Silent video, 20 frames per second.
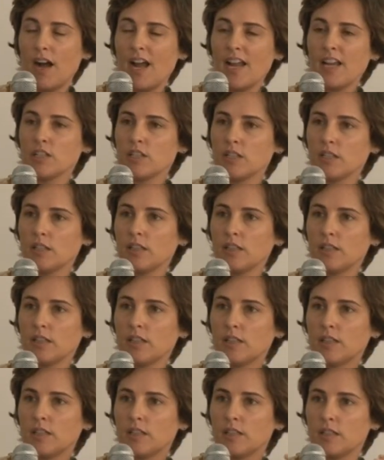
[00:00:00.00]
I actually
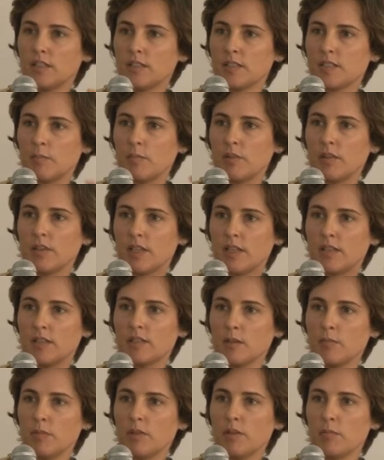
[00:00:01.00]
think that some
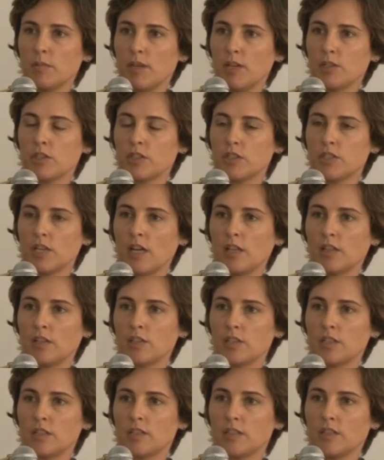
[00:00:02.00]
of the major
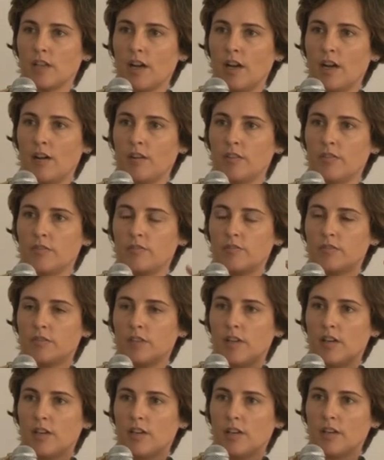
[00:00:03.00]
challenges of
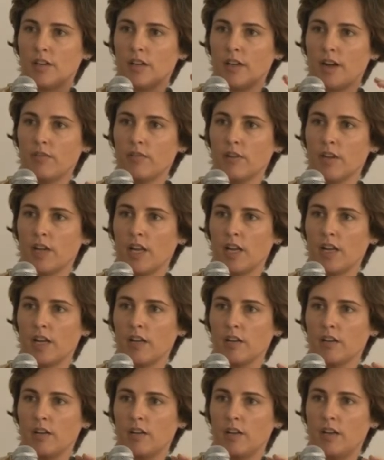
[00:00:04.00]

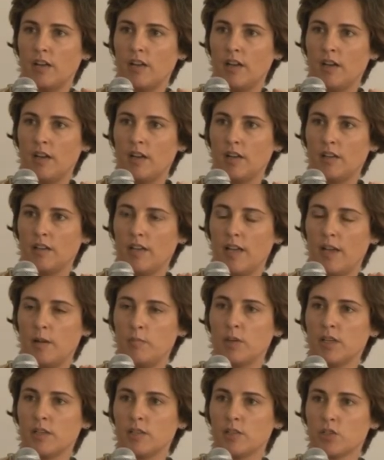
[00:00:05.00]
governing
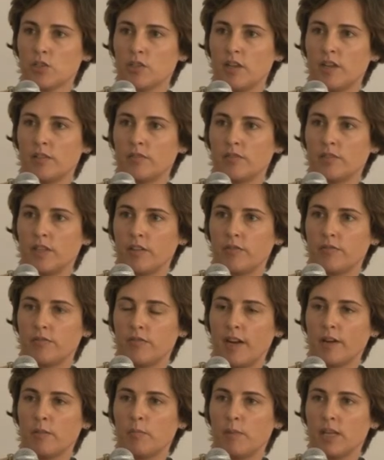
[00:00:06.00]
administratively
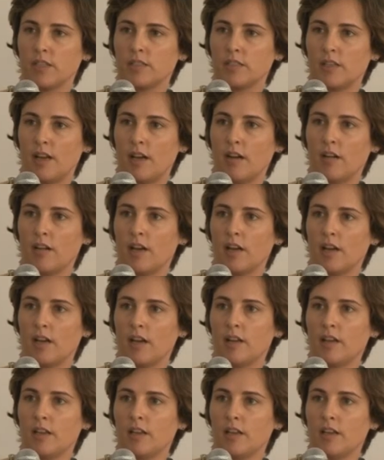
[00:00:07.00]
fragmented
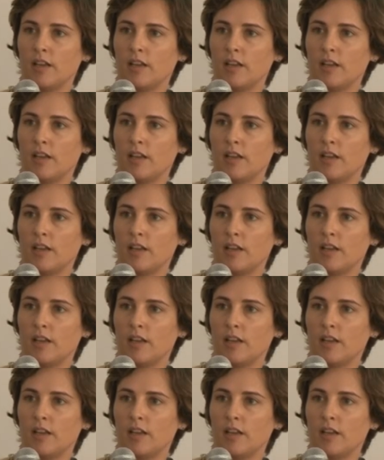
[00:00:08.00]
area